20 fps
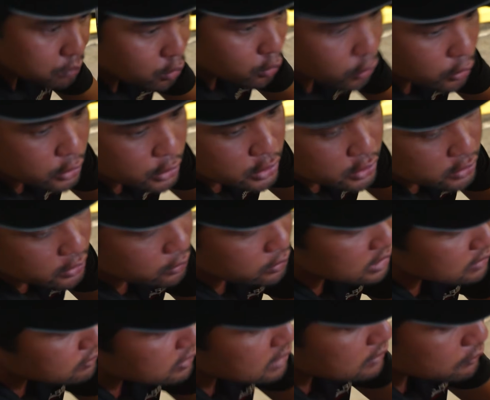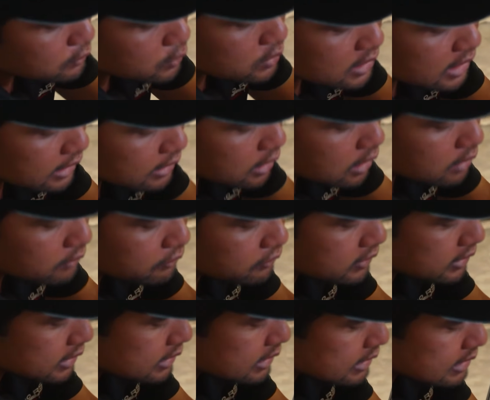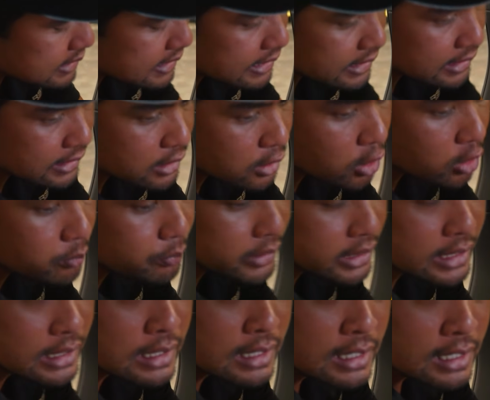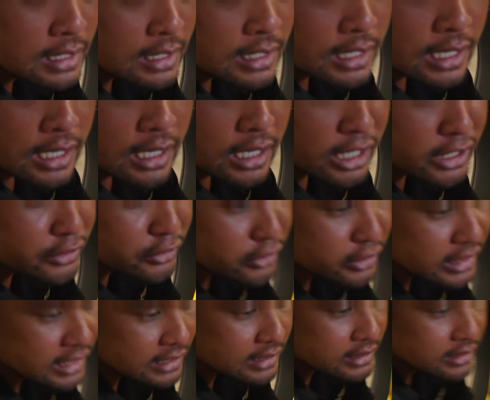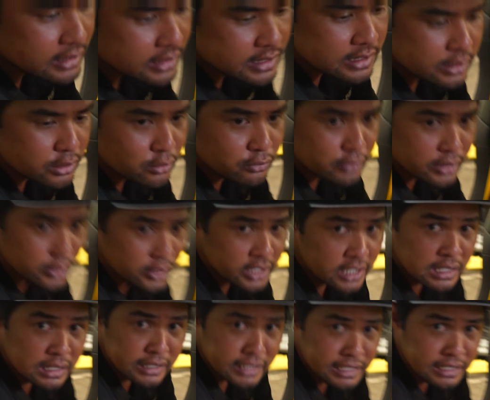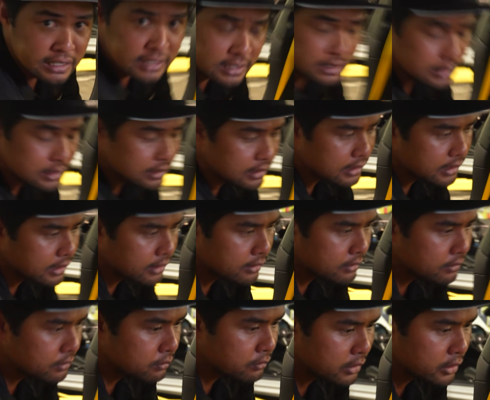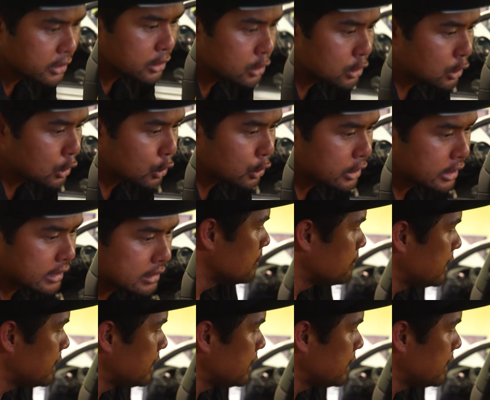Porsche. So even if you take off this aesthetic carpet, underneath it, it's still very clean and very good looking.